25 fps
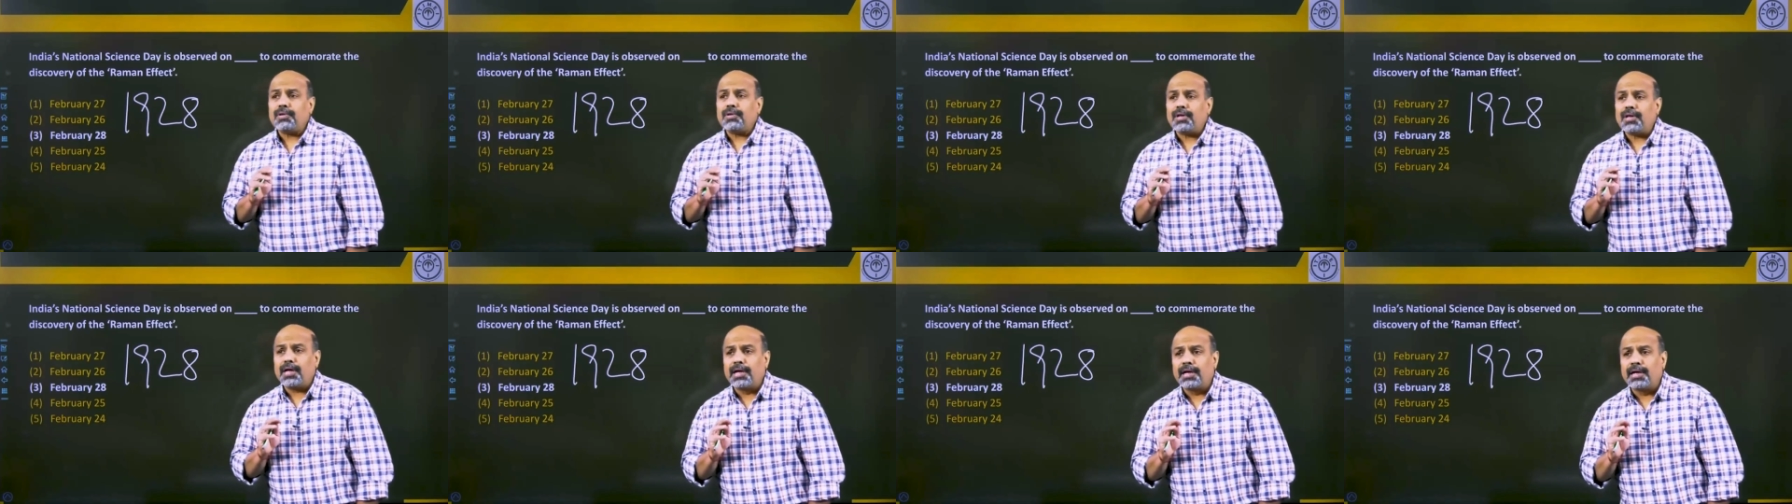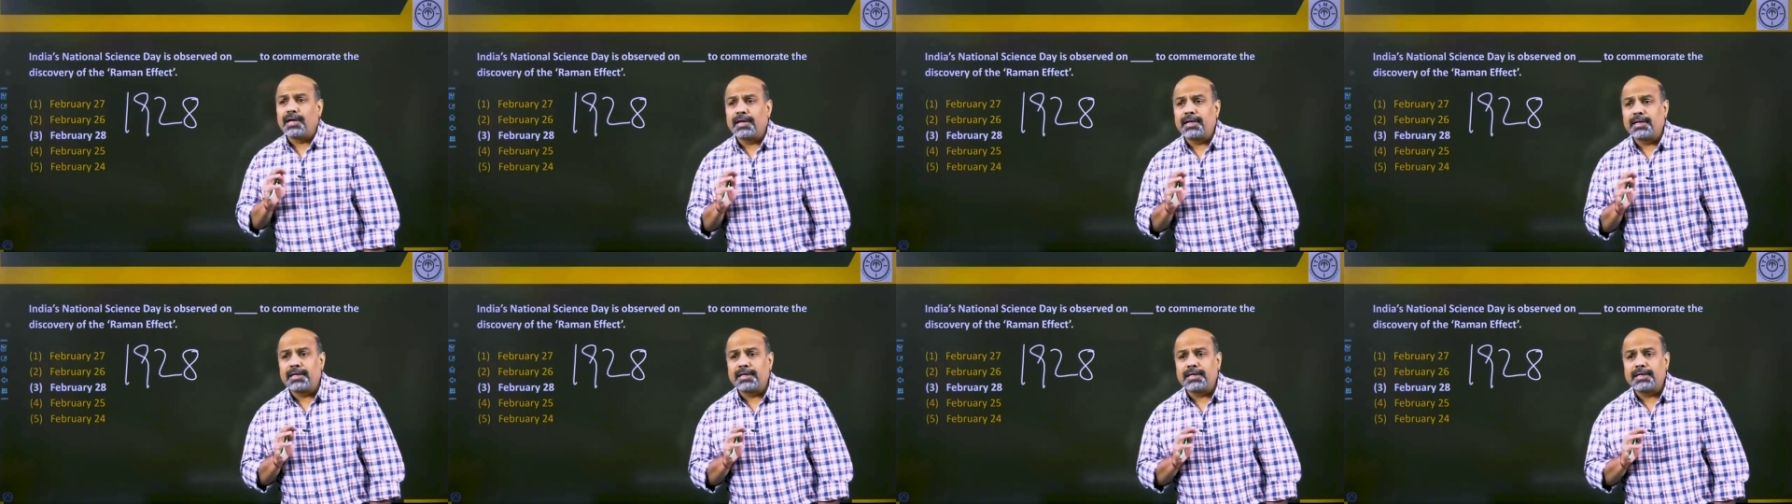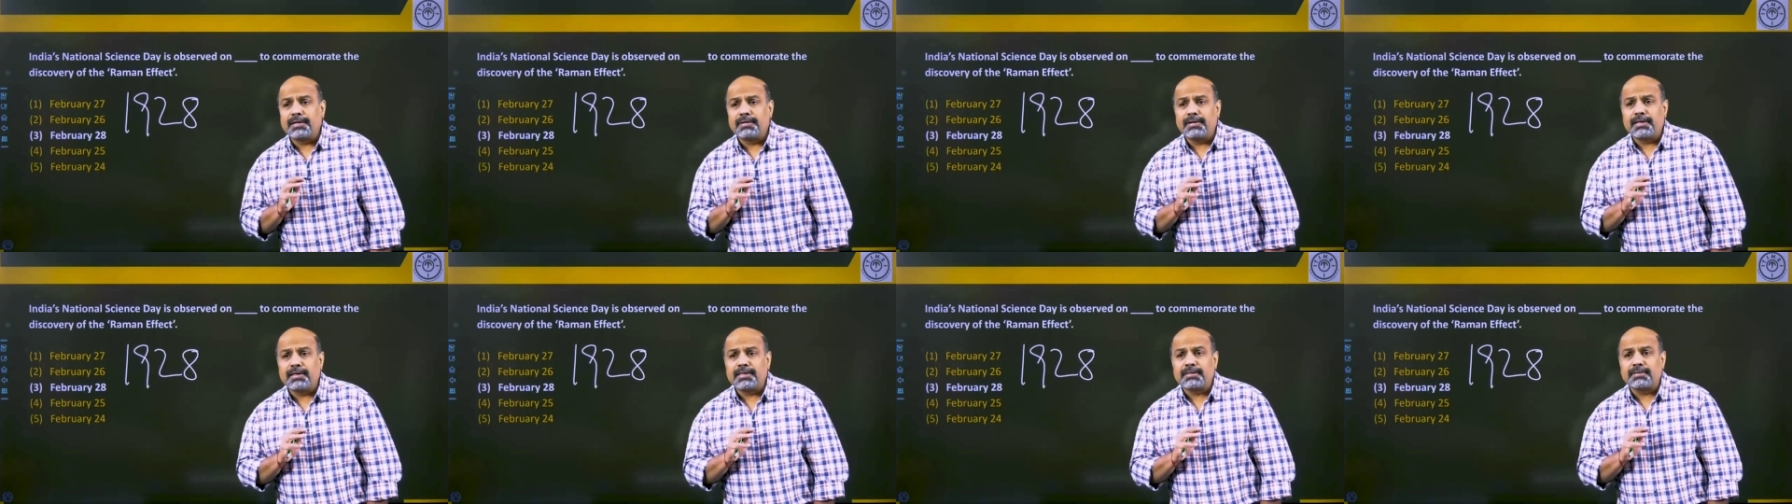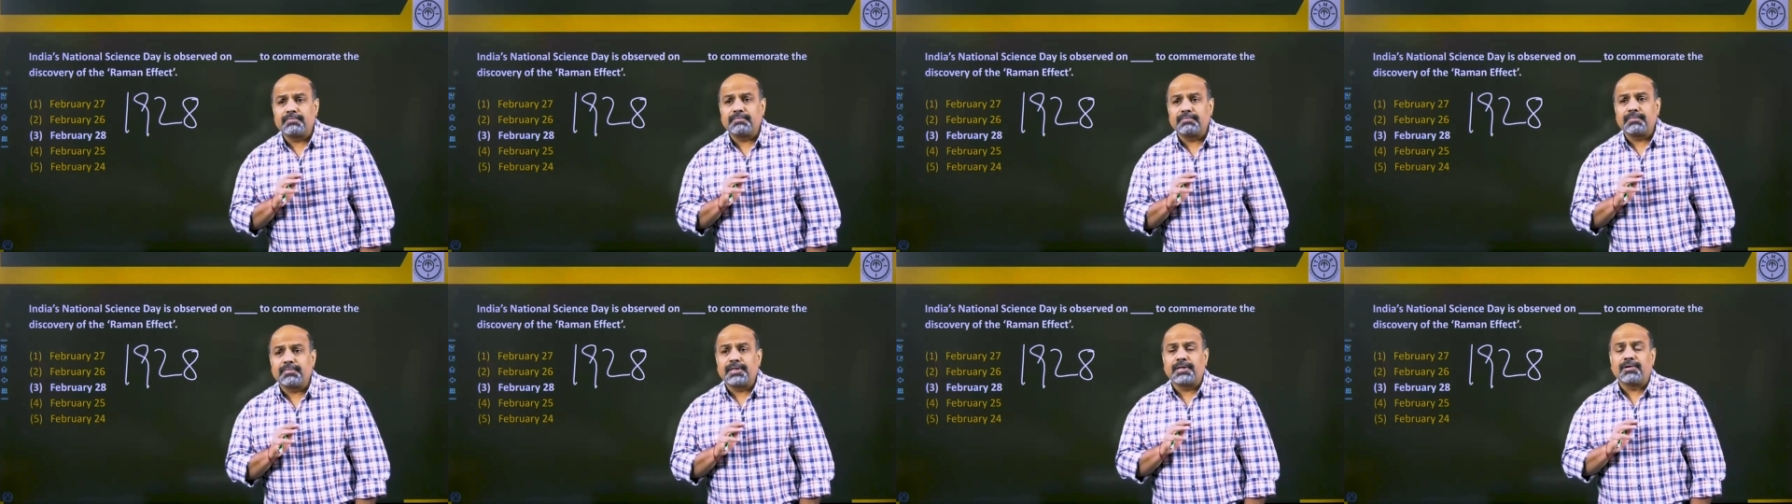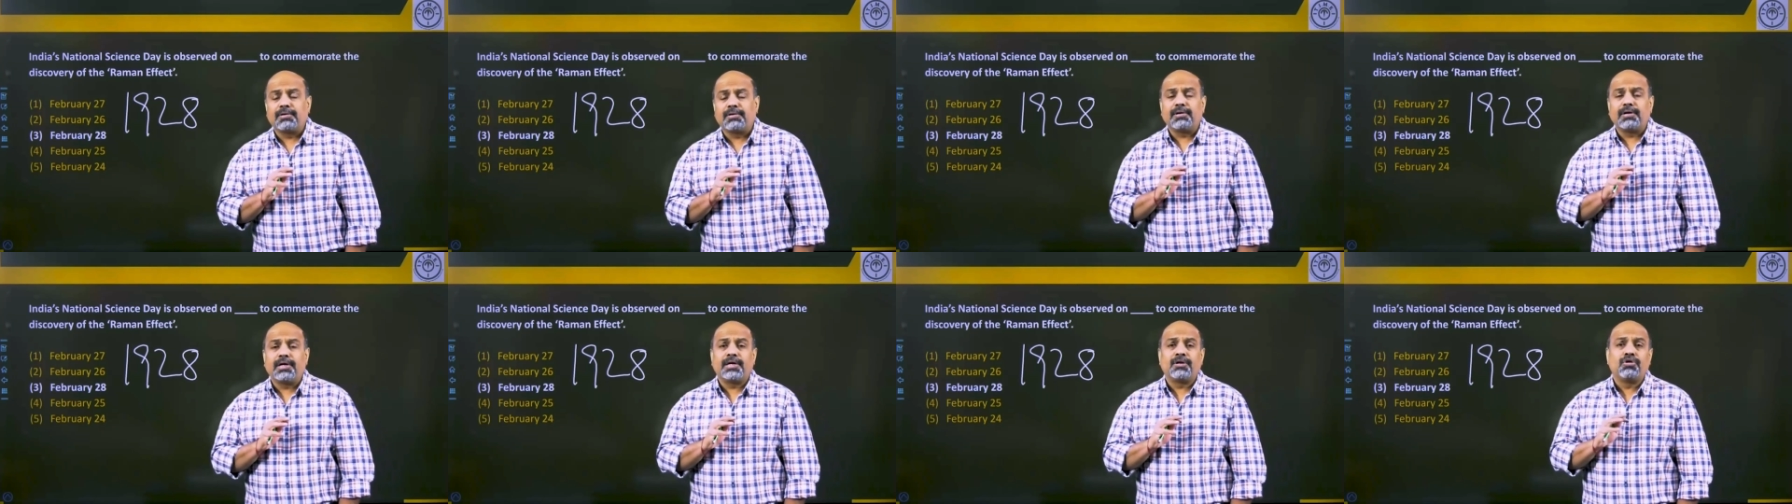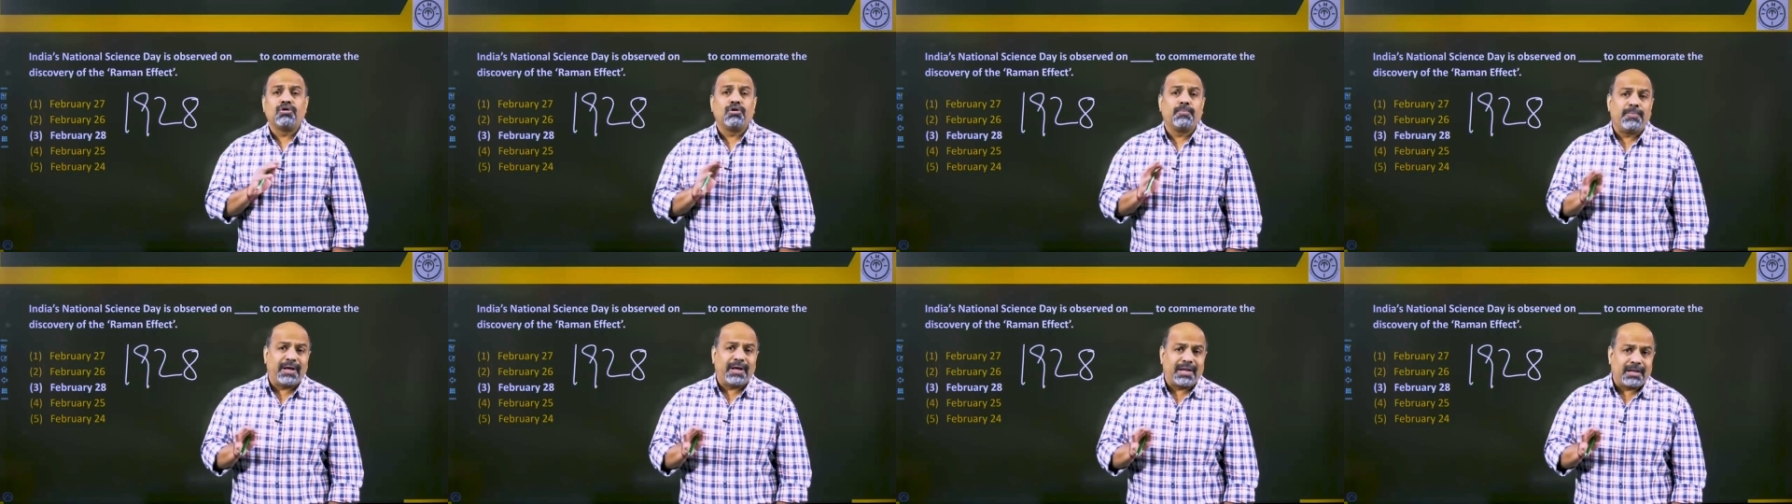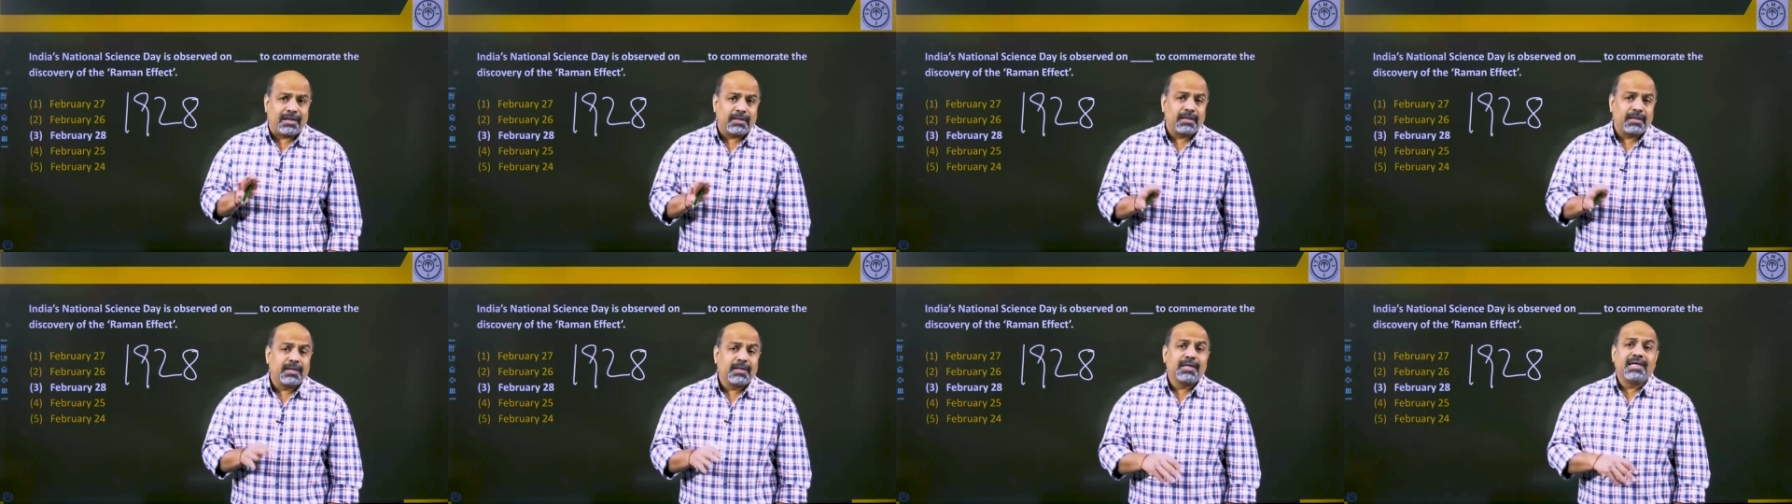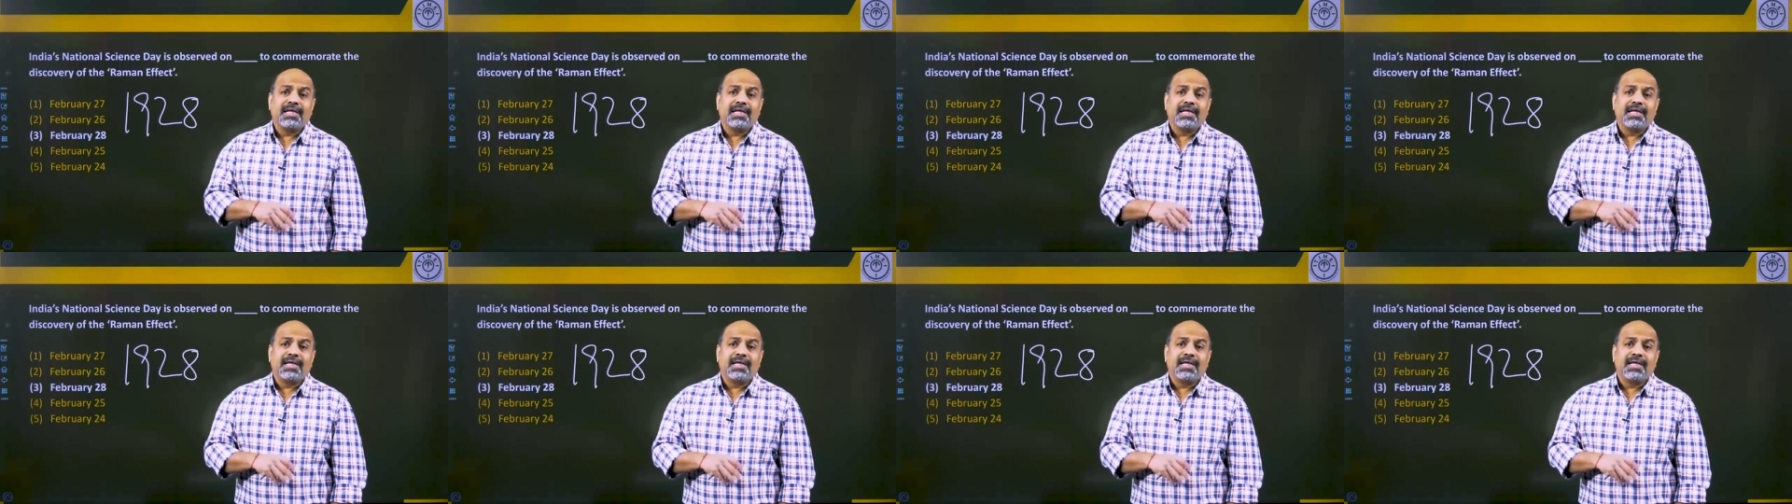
a Nobel